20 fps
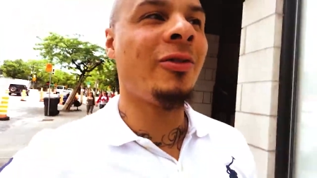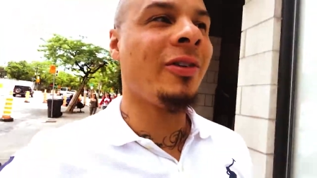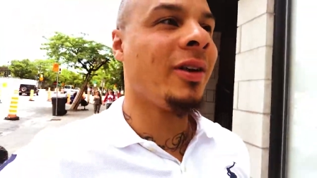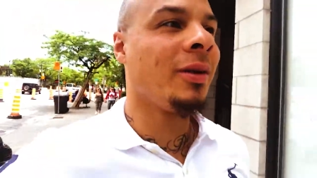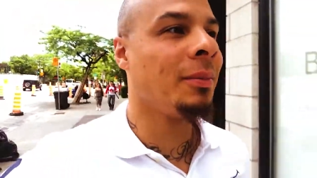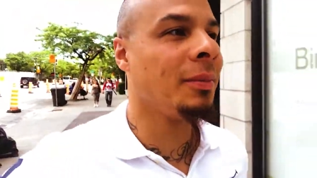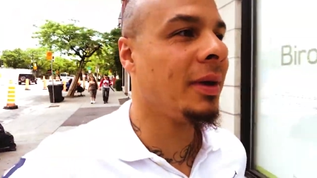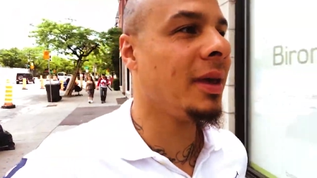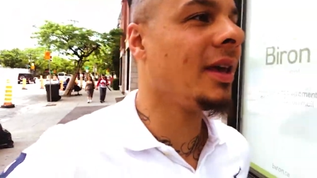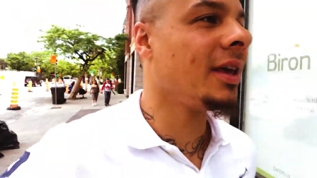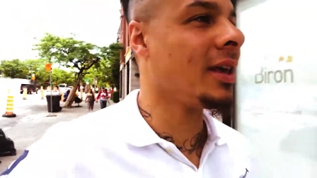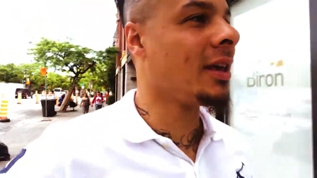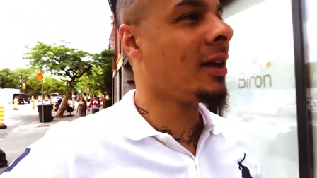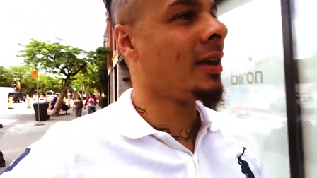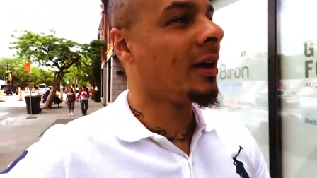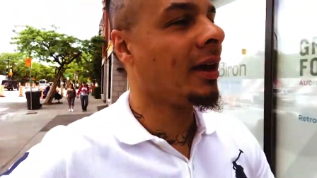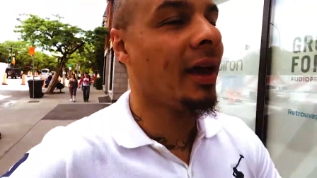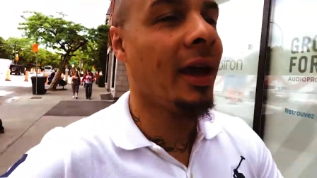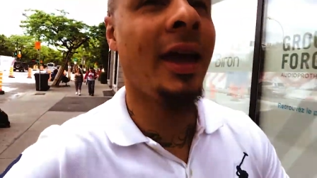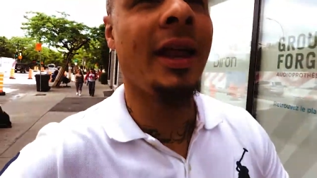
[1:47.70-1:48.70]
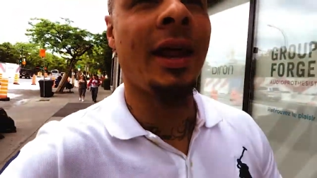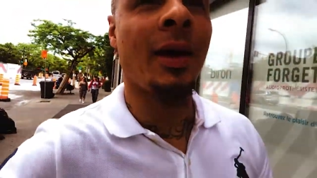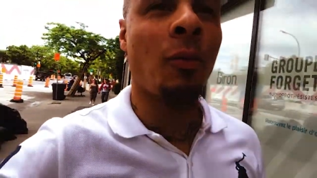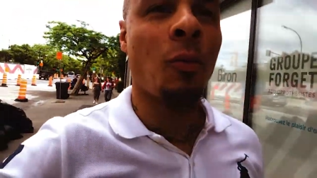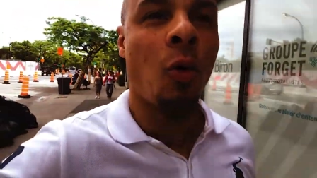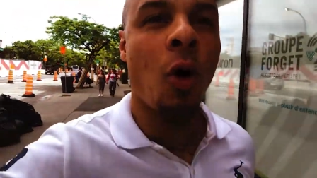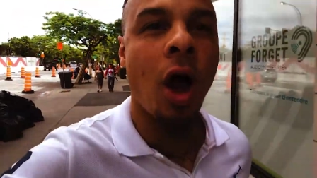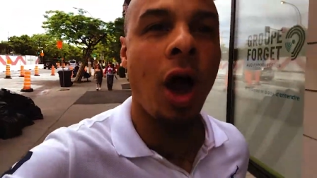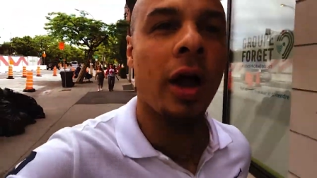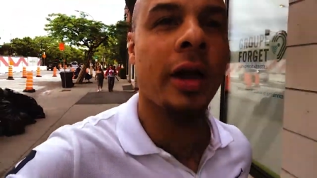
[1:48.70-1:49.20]
filming and
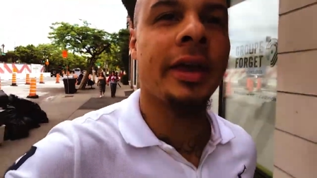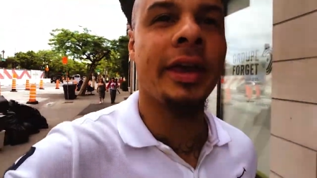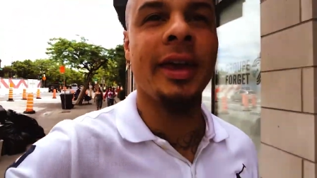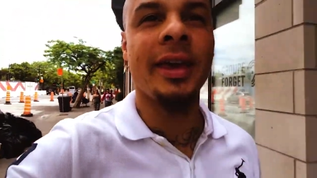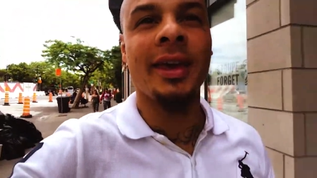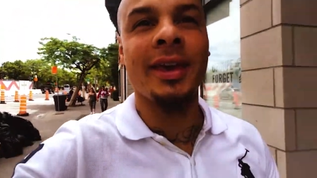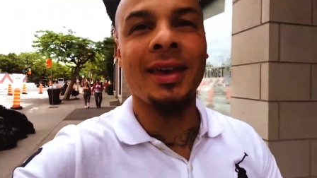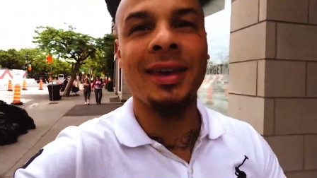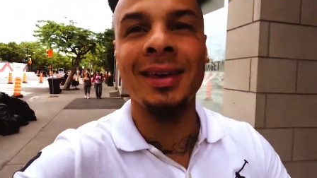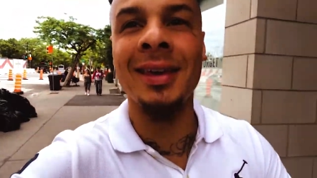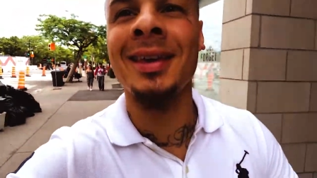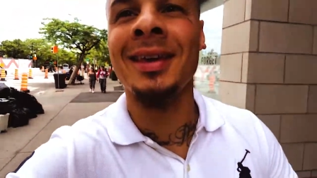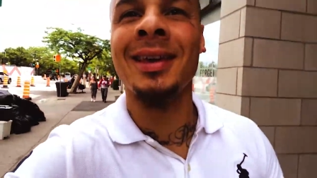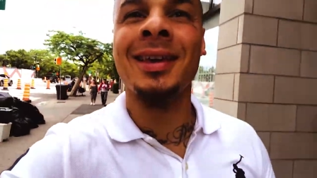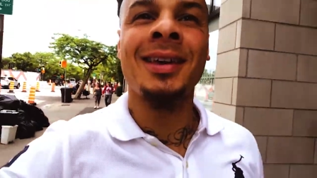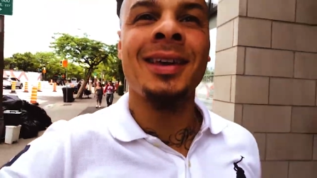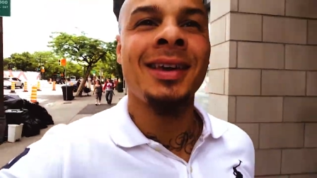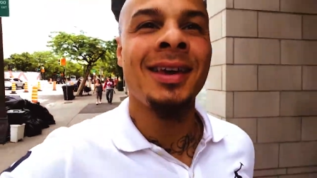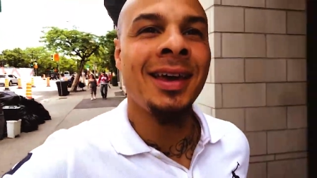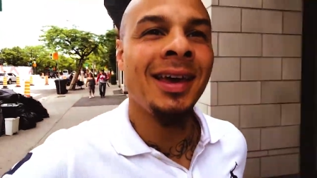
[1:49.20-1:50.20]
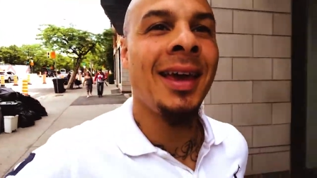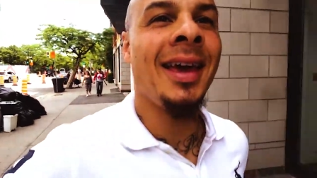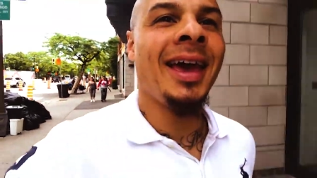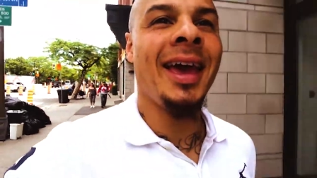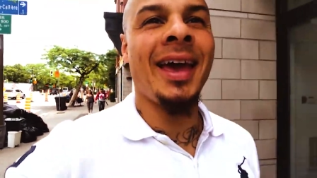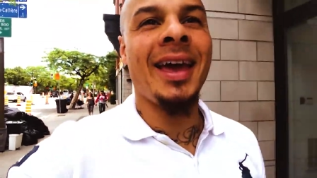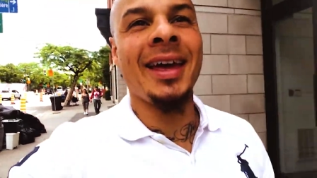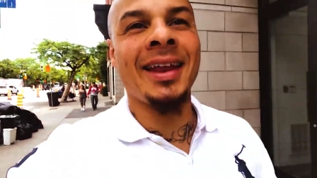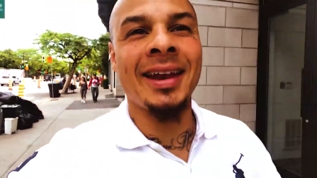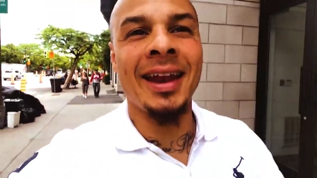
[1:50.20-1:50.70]
I'm walking,
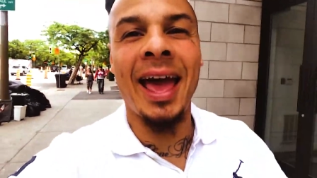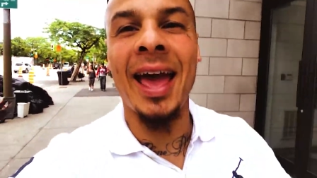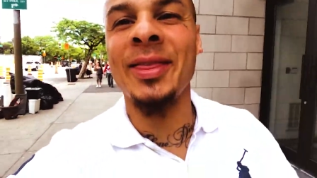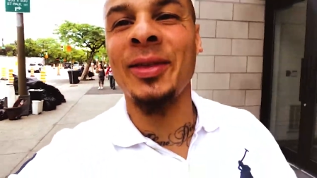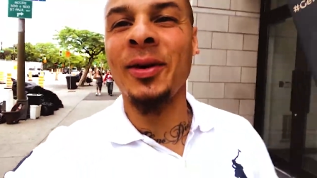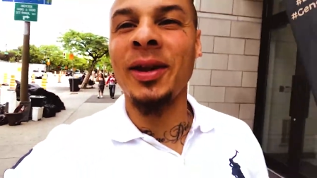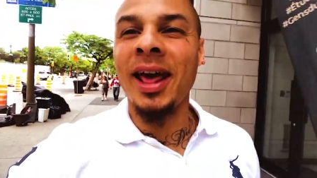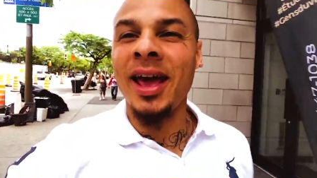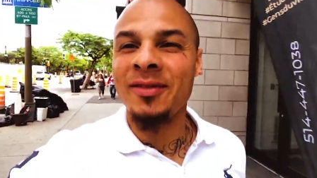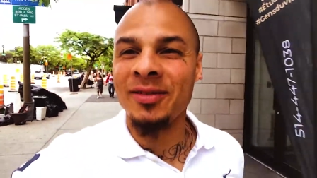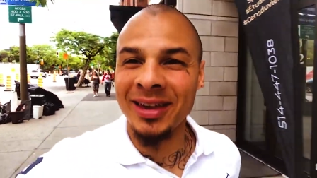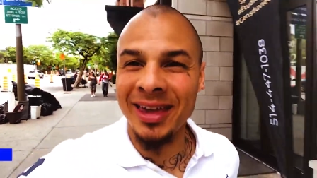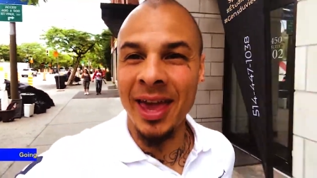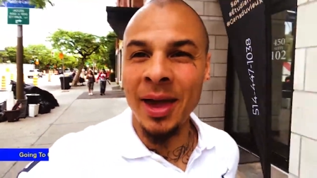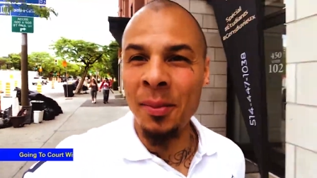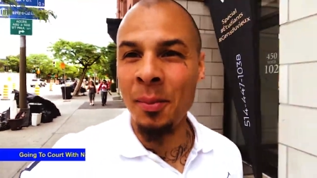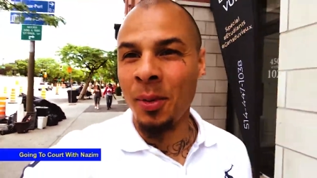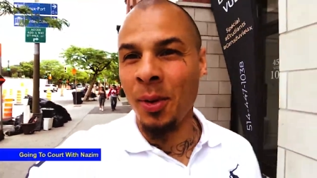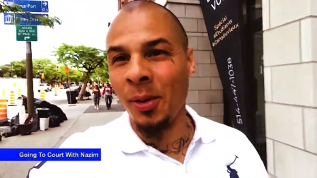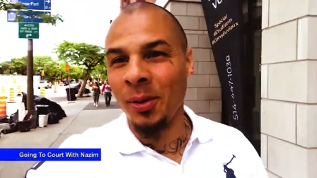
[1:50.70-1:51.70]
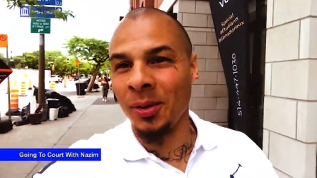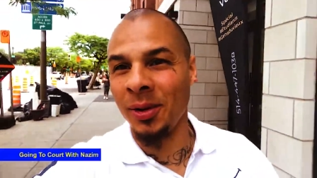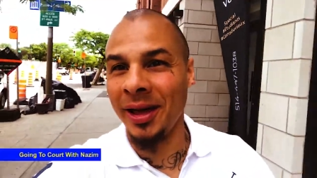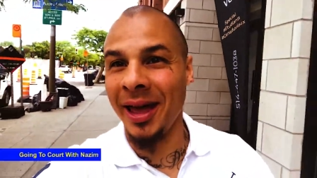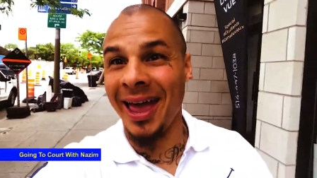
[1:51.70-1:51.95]
and I don't have a gimbal,